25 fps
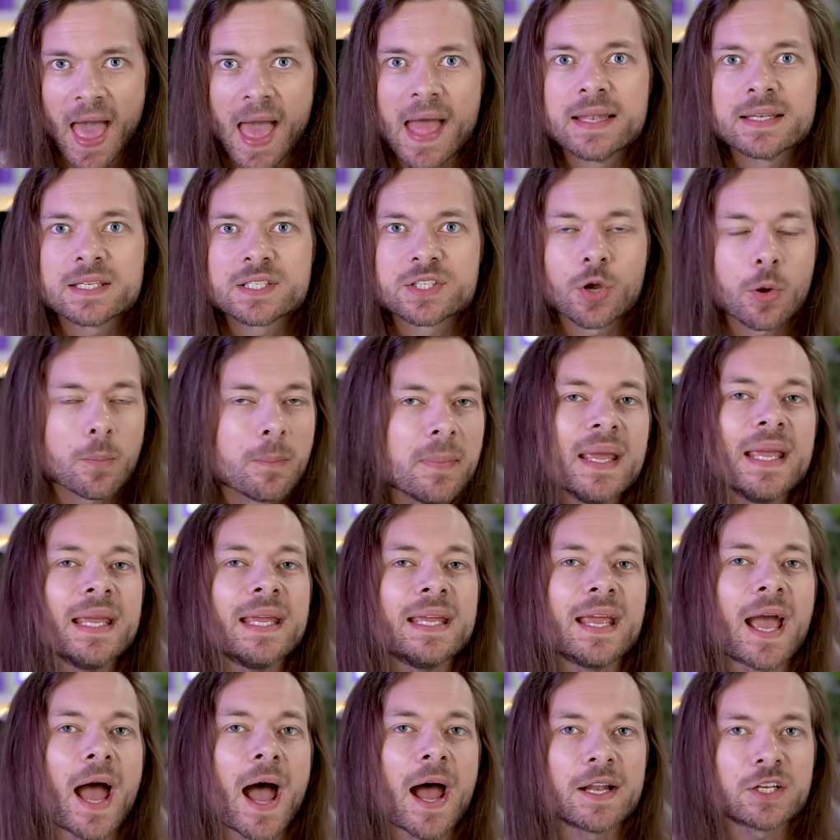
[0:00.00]
And to
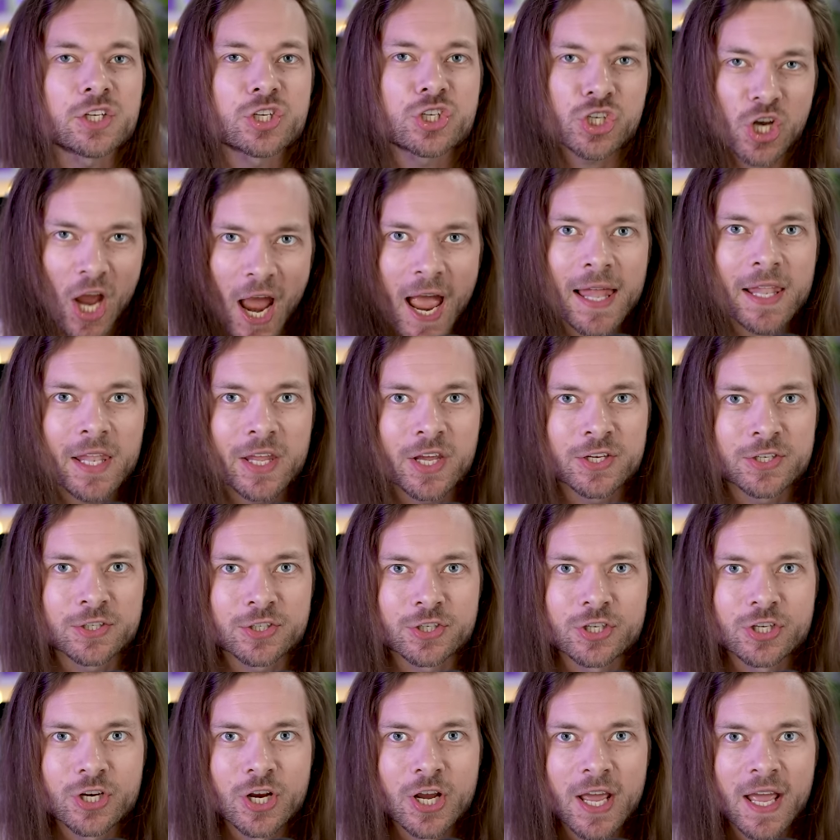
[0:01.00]
me, a
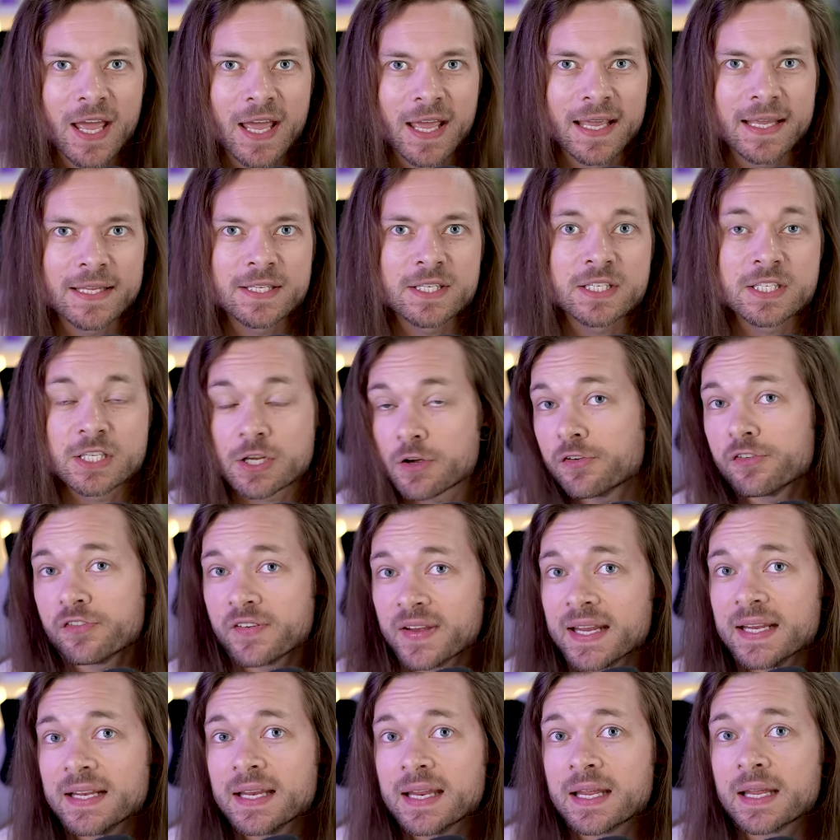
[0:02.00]
challenge is
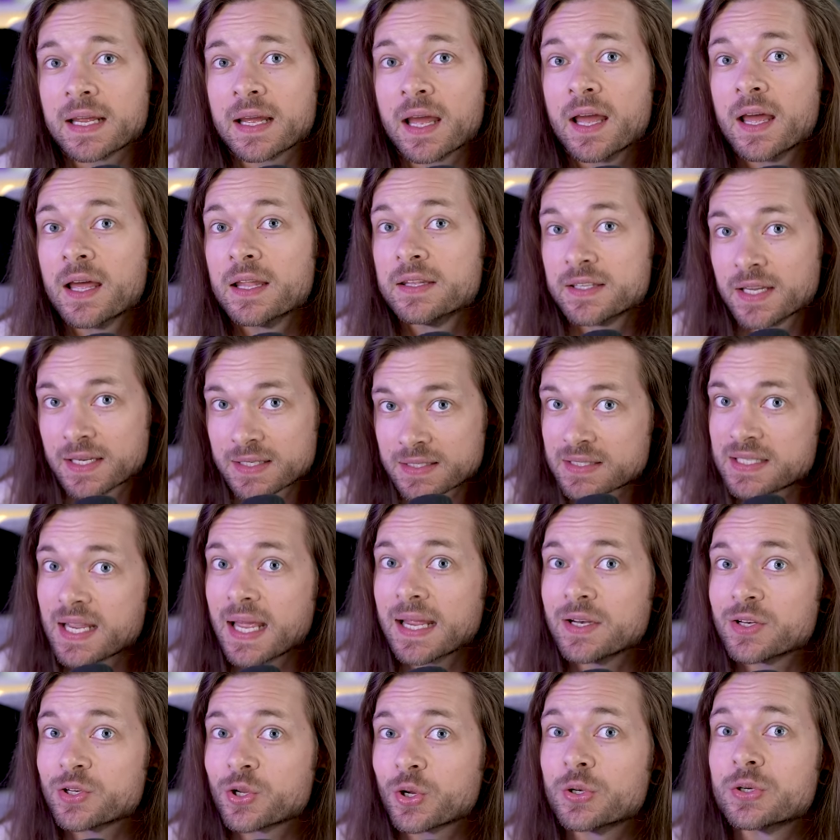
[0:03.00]
defeating
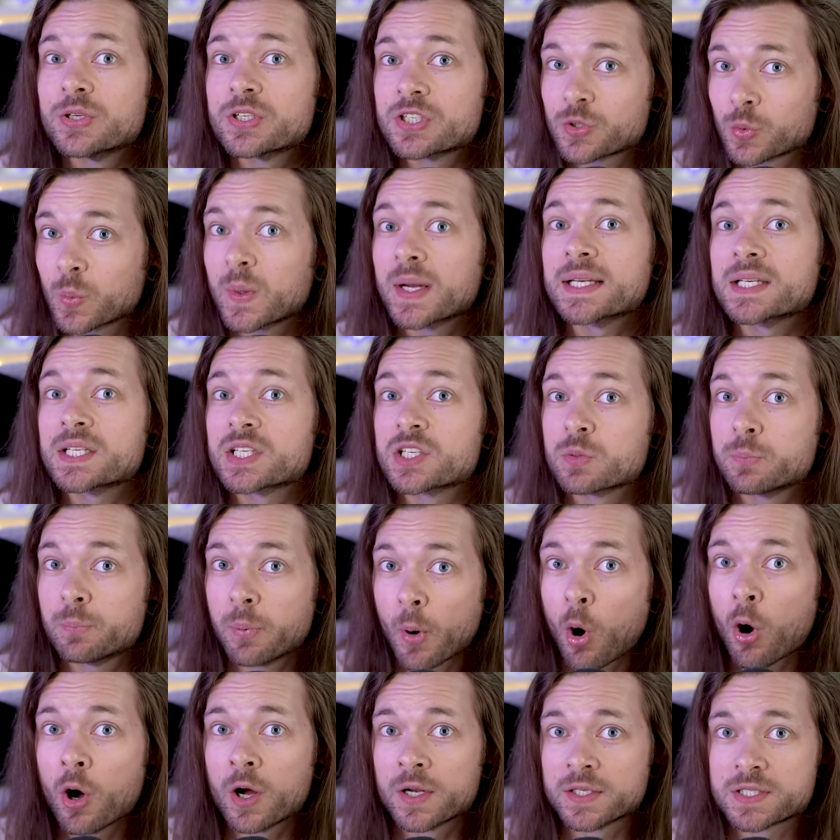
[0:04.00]
Nintendo Switch
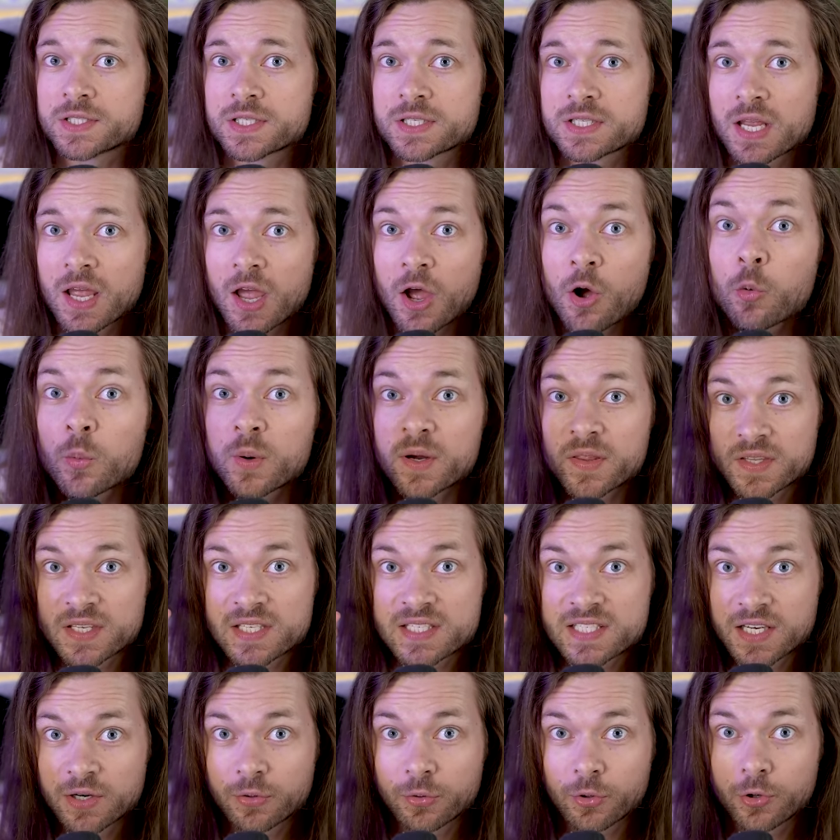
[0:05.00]
Sports with
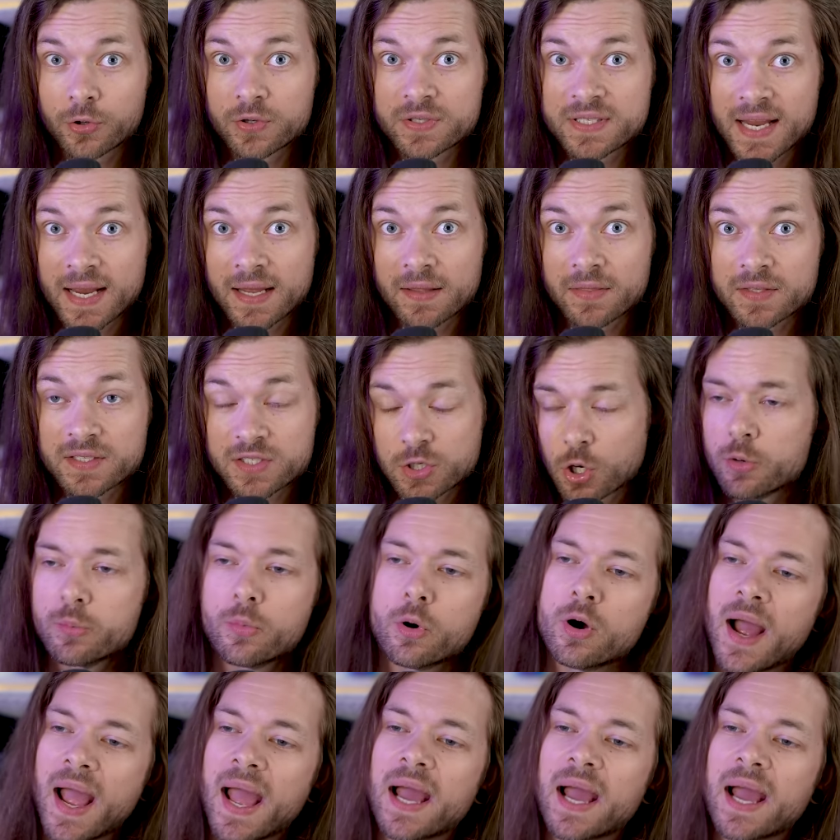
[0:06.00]
zero deaths, or more